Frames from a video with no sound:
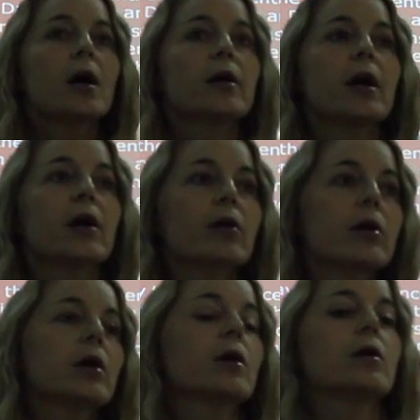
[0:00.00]
An
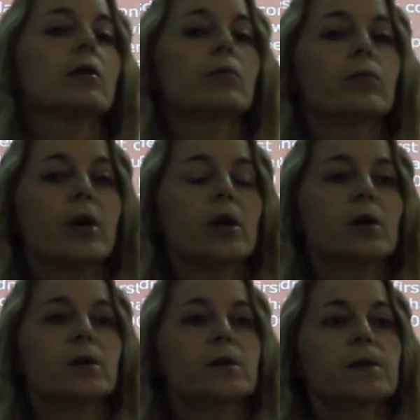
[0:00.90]
Aryan
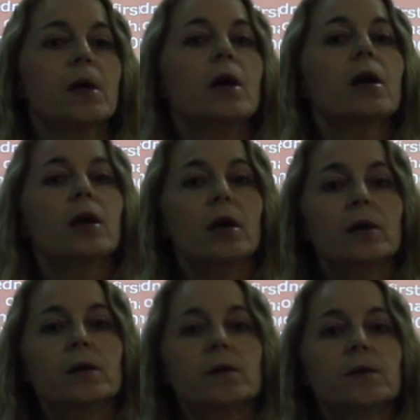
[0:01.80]
race
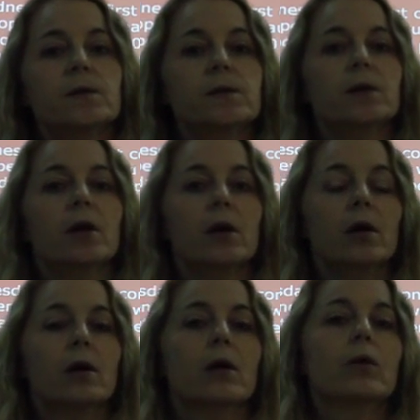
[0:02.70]
is
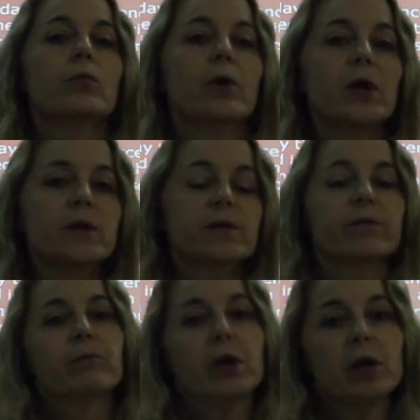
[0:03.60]
a race
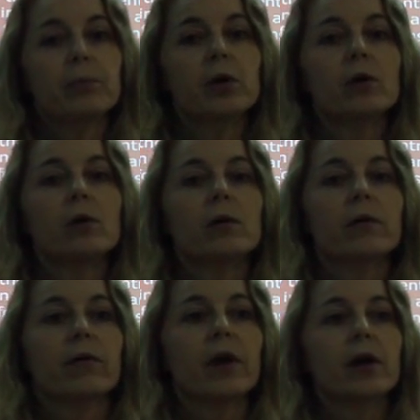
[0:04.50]
of
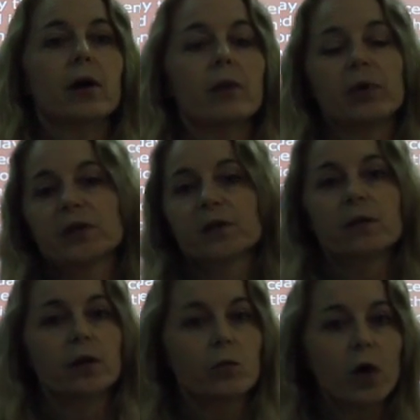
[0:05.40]
people that are
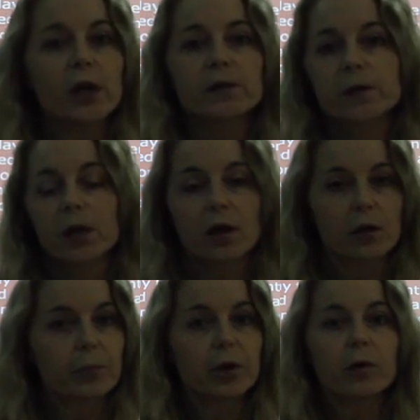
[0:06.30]
basically
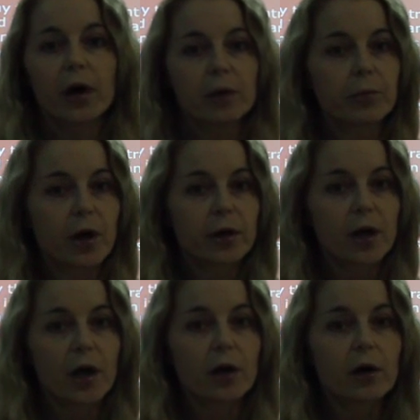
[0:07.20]
white-skinned, blue-eyed,
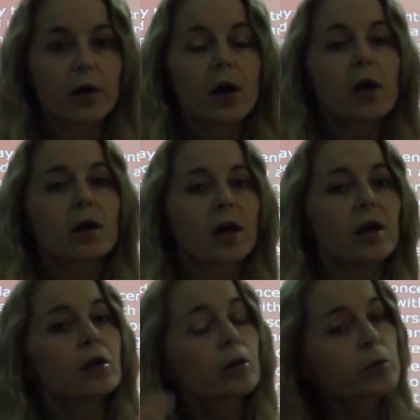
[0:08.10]
blonde-haired. Okay,
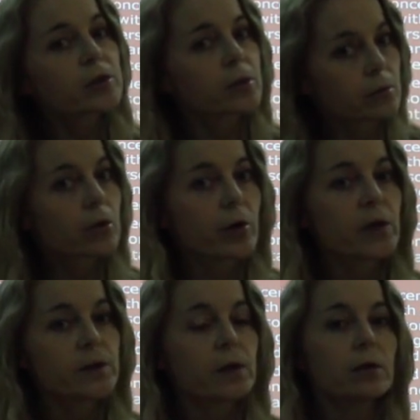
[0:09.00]
Hitler was
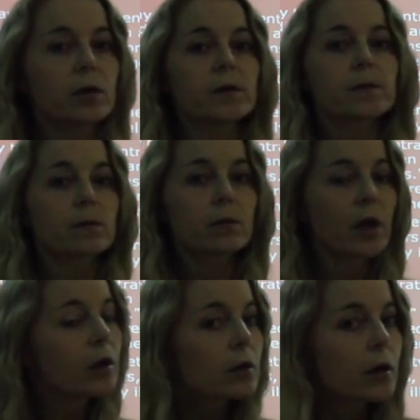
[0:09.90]
crazy because
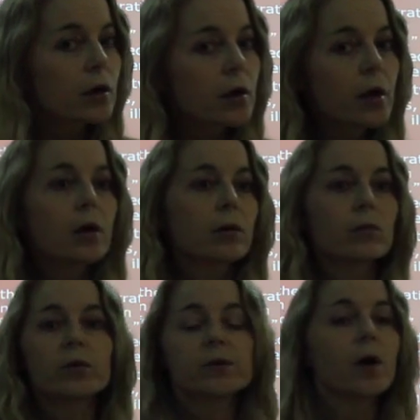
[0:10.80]
Hitler
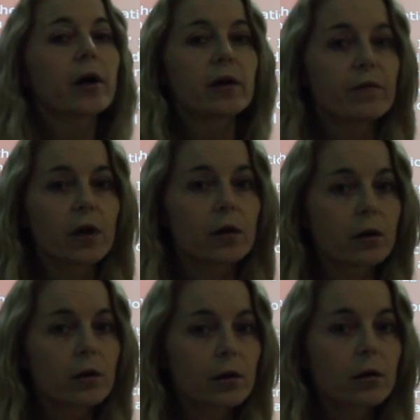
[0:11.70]
was not
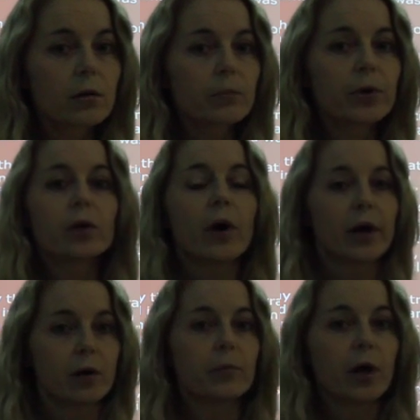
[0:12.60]
even
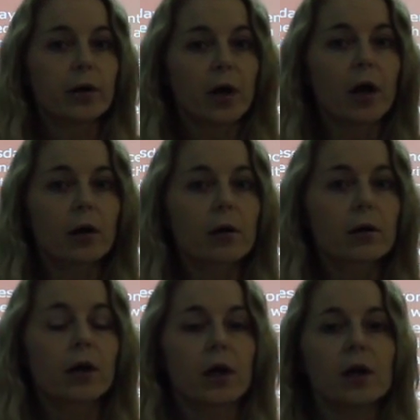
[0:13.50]
blue-eyed and blonde-haired.
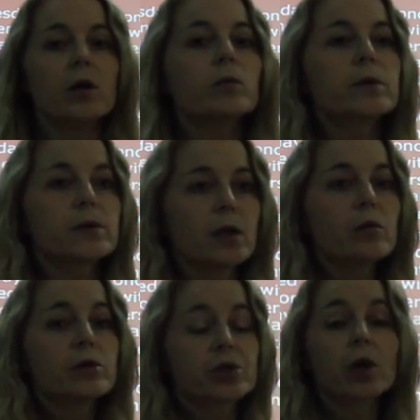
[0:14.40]
Okay, he
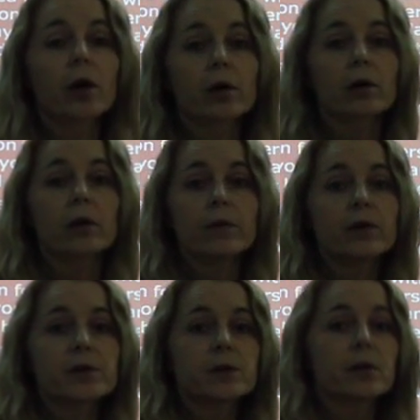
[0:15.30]
was darker, and
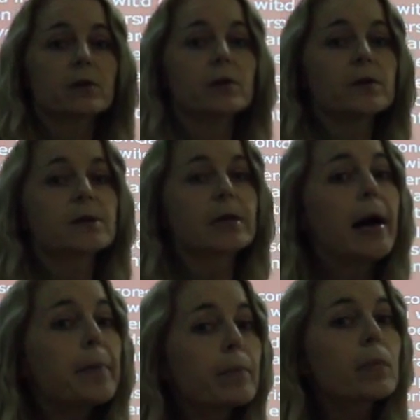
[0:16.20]
there's
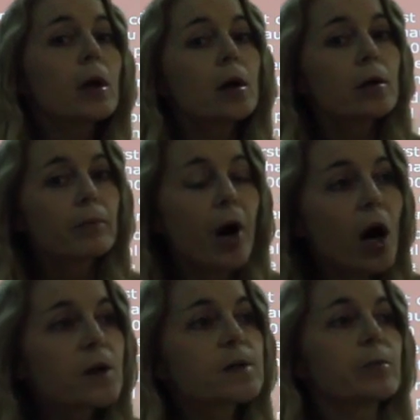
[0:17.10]
some
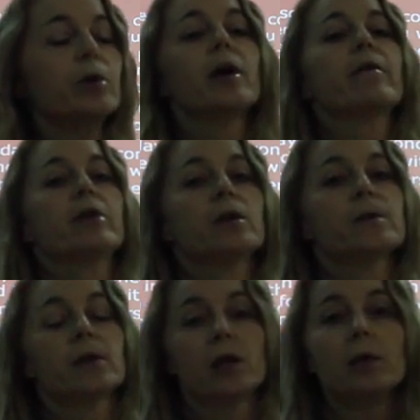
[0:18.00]
possible
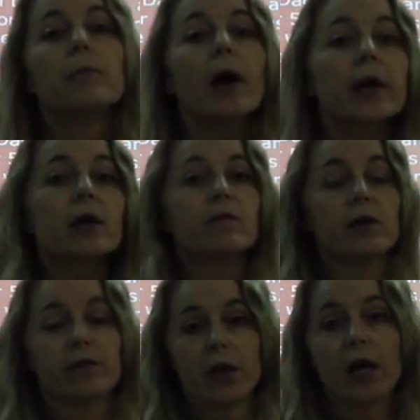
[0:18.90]
evidence that he might have
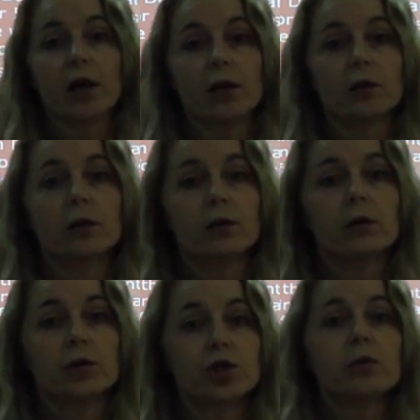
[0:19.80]
even had
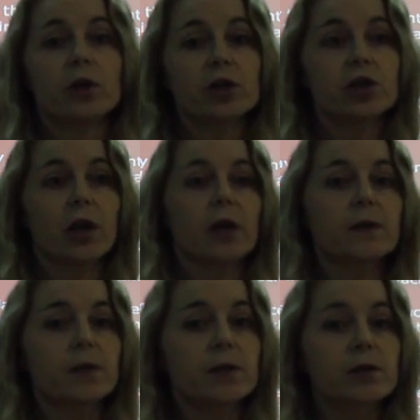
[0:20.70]
Jewish
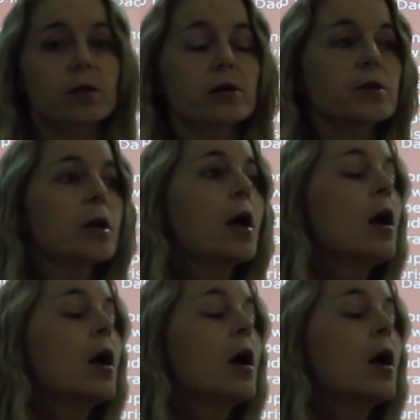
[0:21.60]
ancestors.